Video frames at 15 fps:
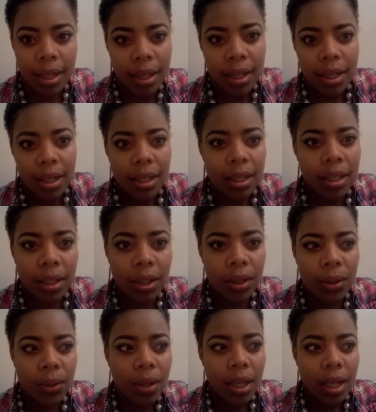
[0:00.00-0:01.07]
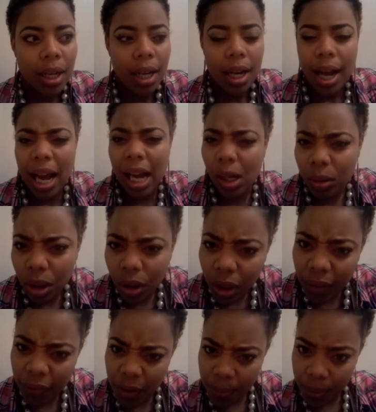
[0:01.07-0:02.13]
you know how long have
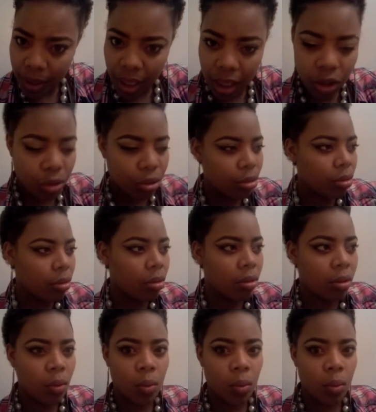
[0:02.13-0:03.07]
you been natural or